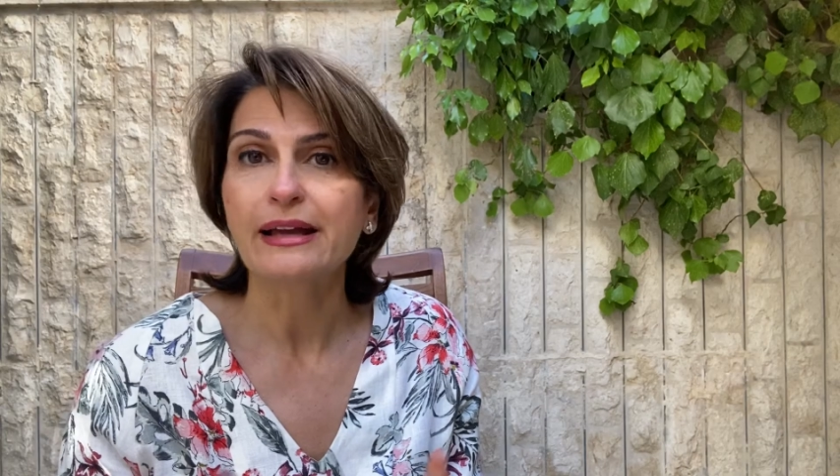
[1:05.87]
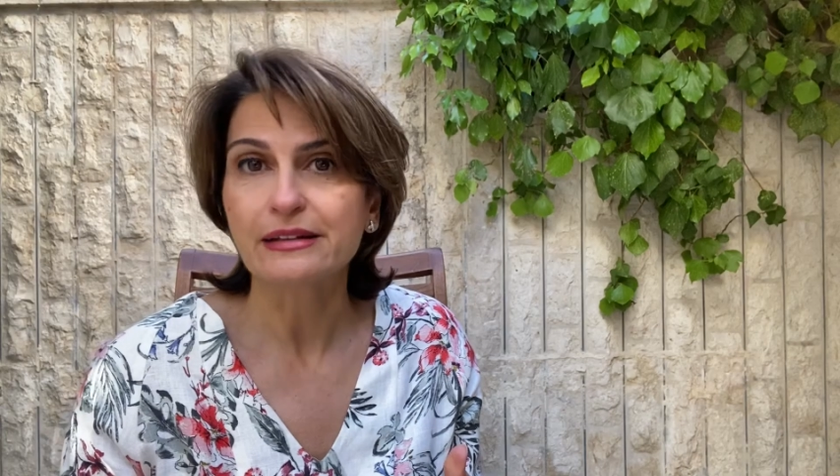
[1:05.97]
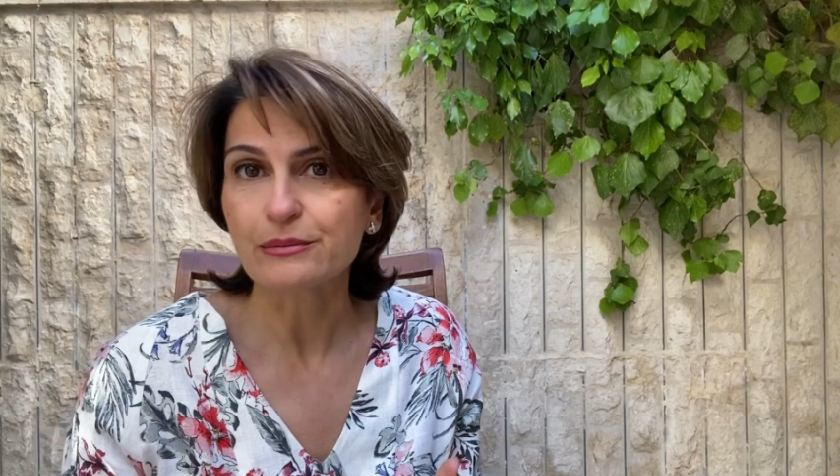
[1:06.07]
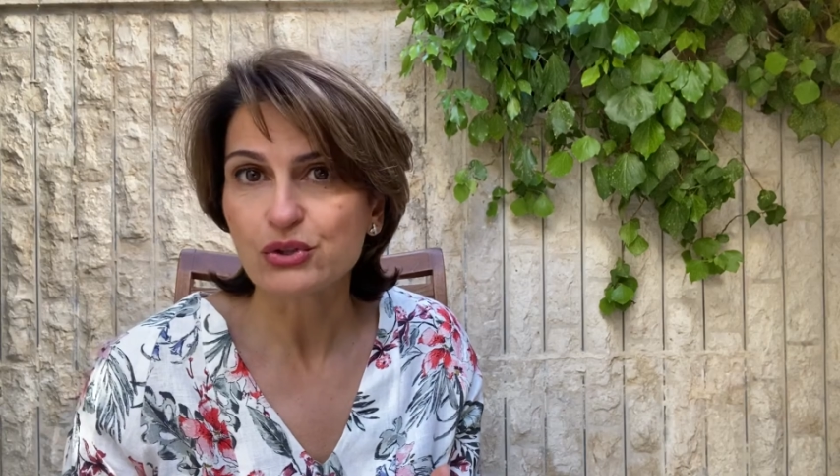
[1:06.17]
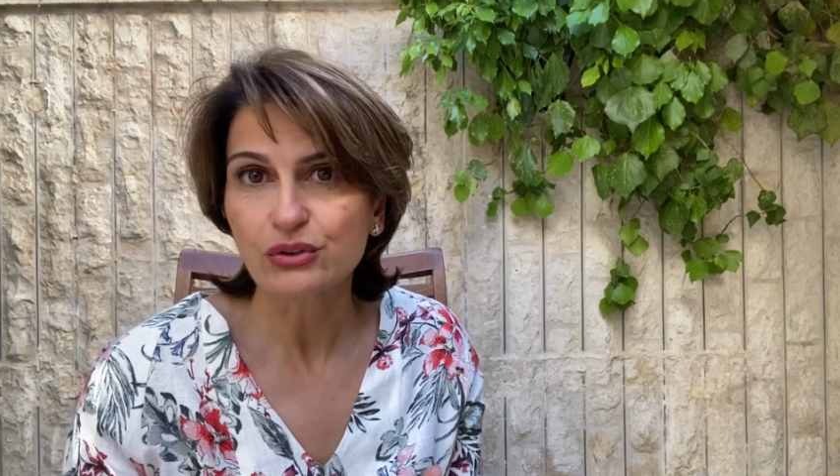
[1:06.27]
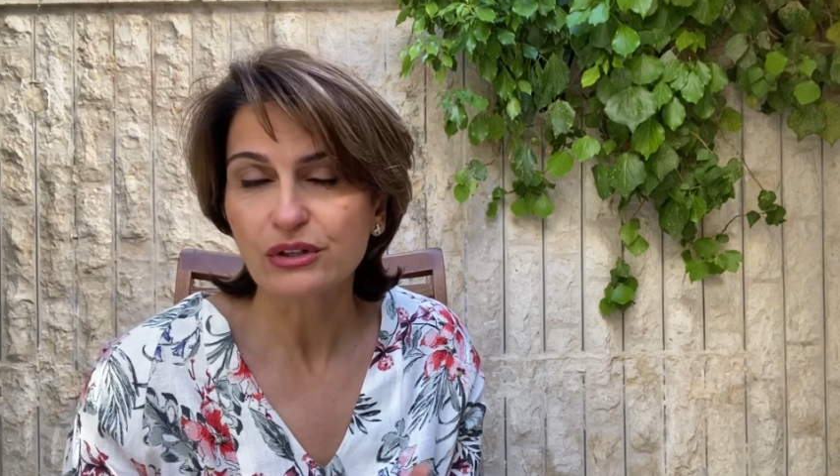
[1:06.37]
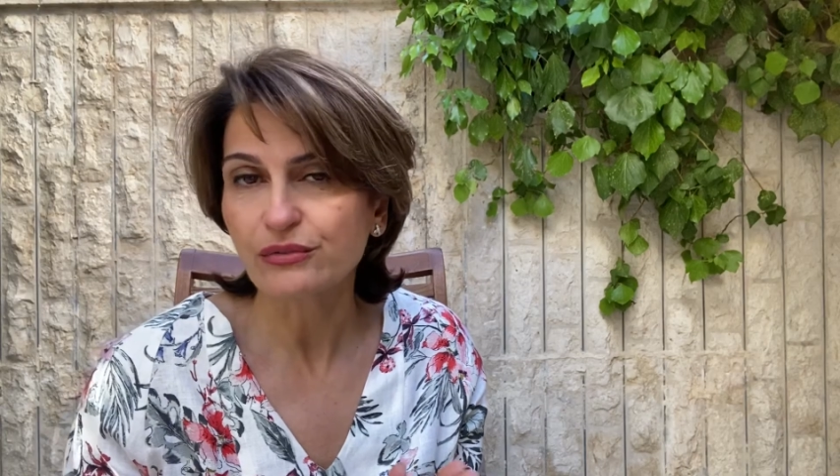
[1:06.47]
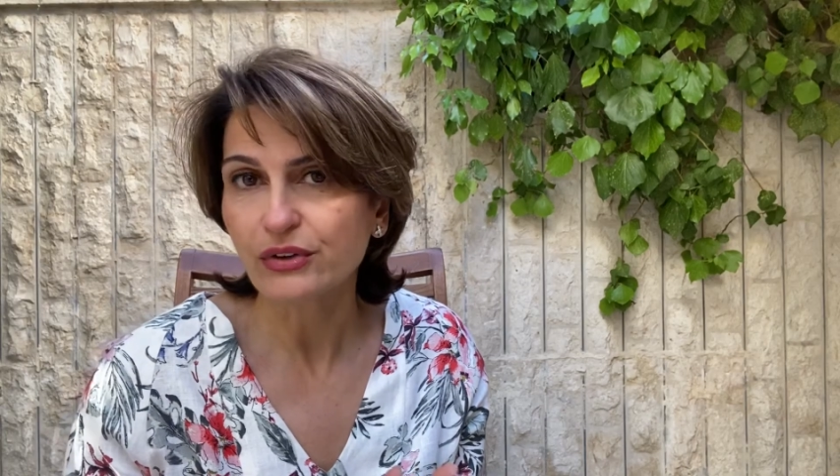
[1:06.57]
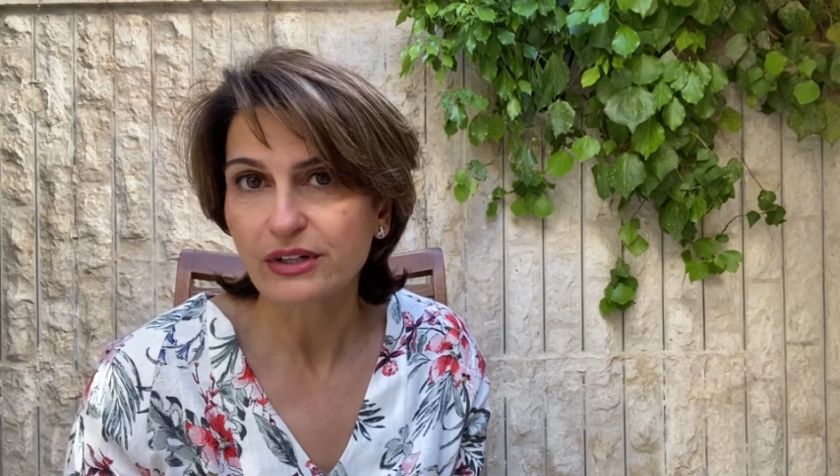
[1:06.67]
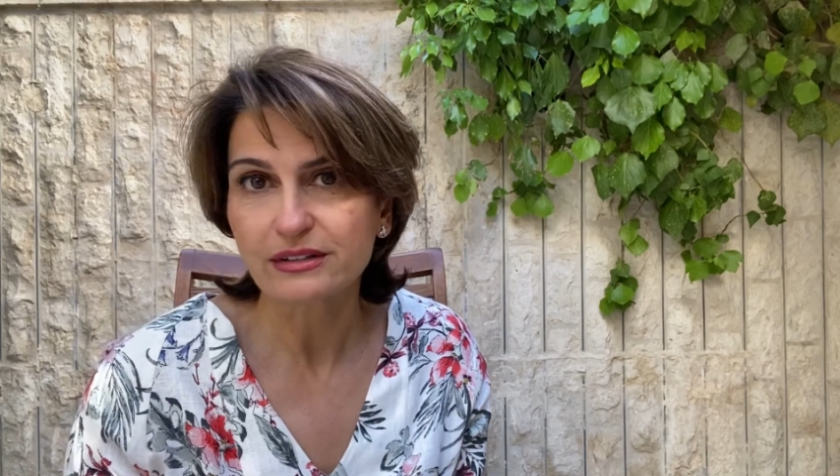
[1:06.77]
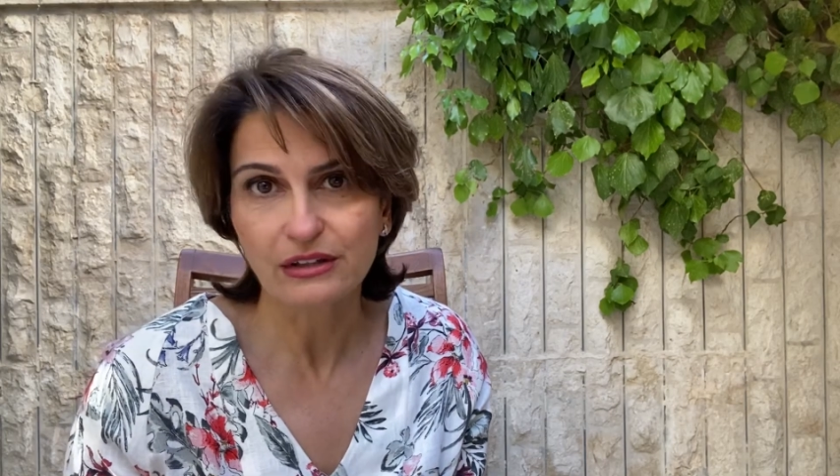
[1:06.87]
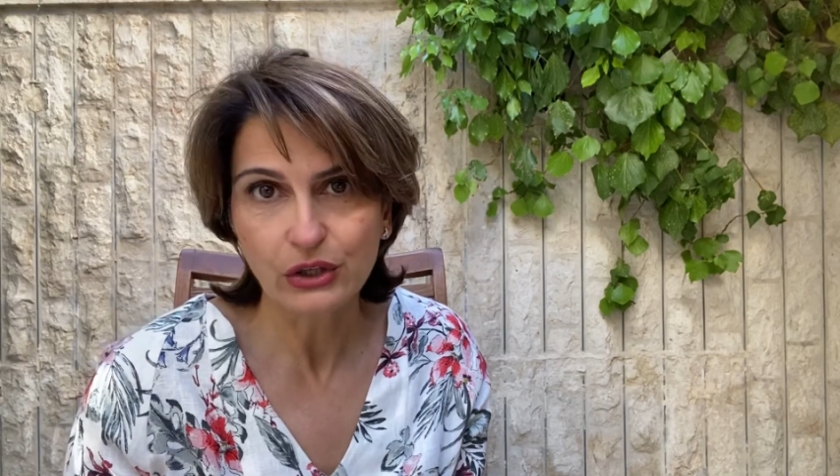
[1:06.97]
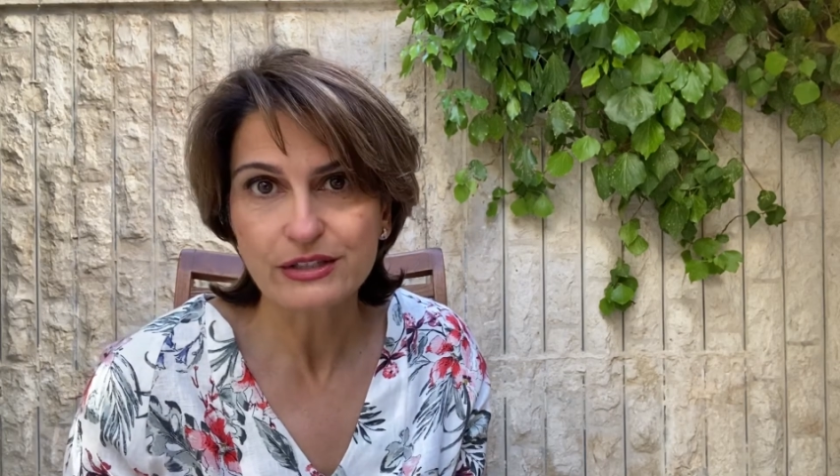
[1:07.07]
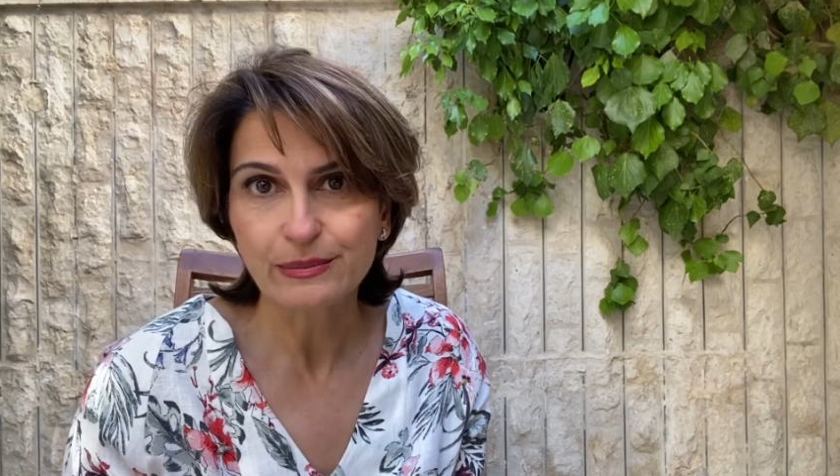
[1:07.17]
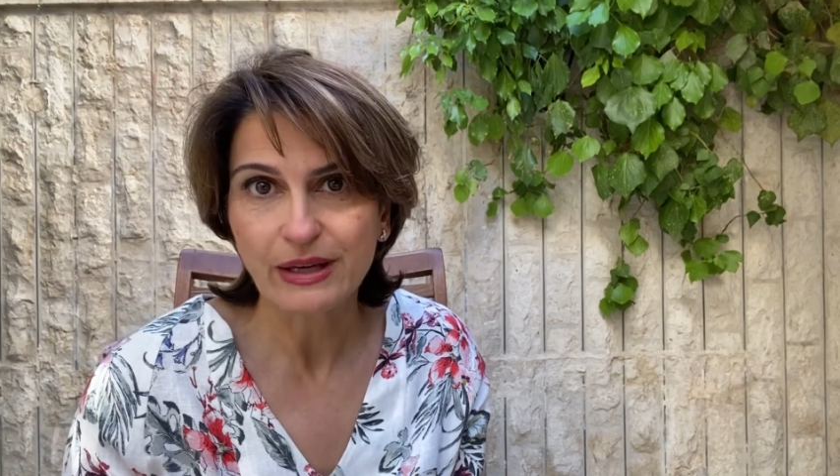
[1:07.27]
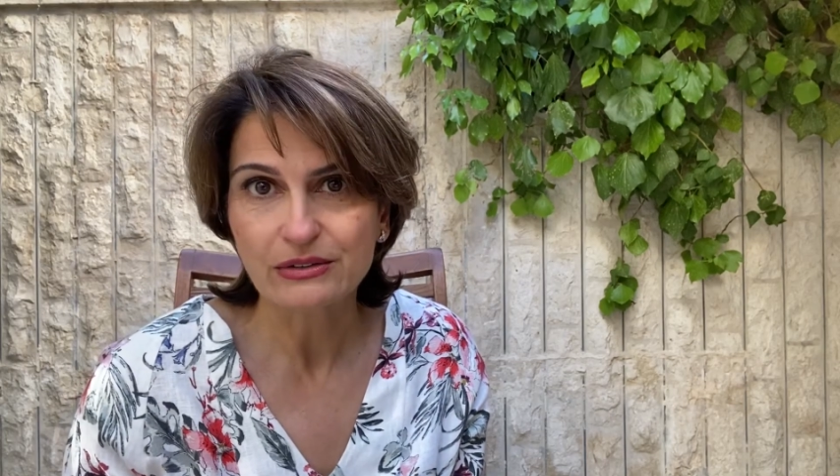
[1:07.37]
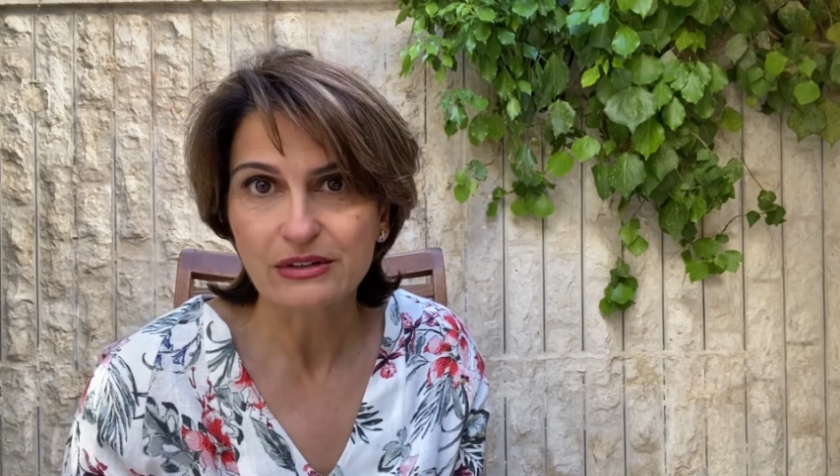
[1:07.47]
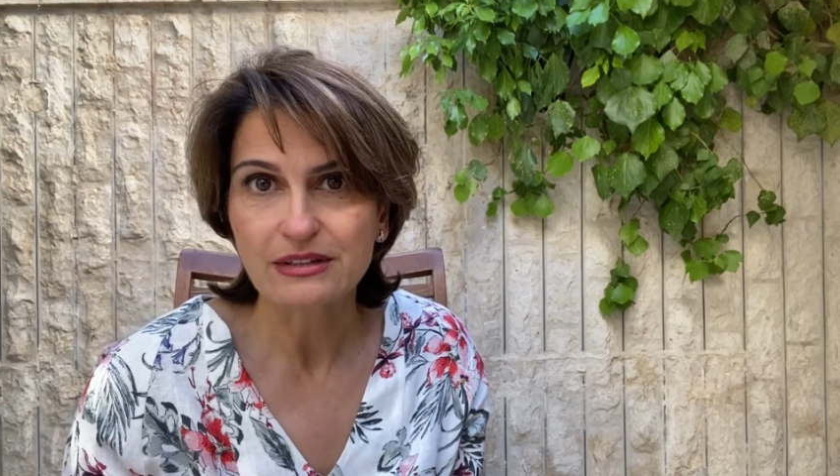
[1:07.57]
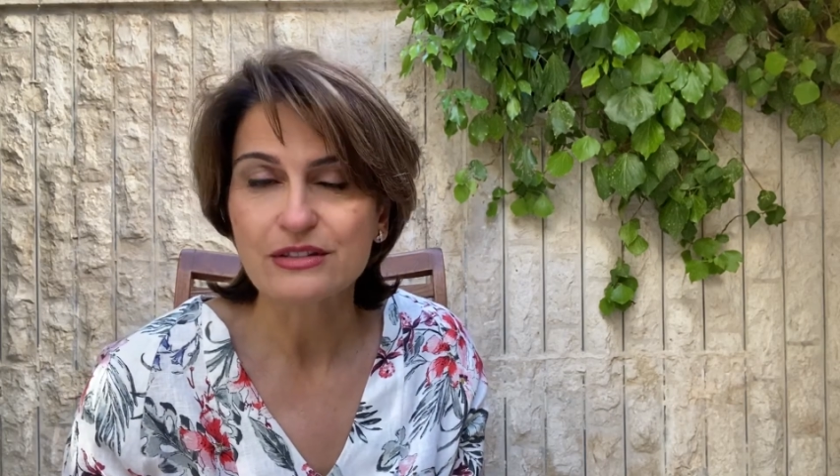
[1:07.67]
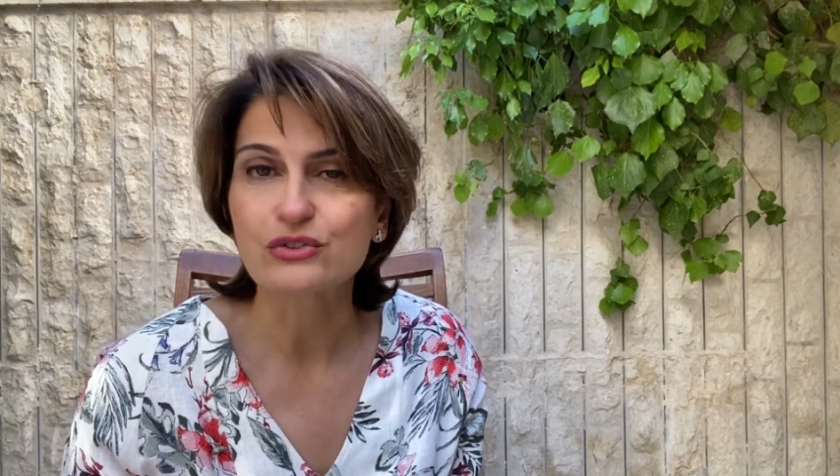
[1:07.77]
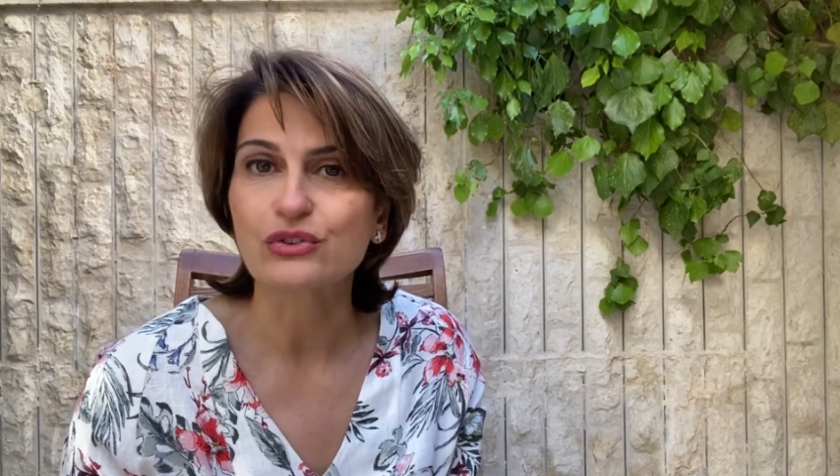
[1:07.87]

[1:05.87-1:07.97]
and I'm sure you've heard a lot about this,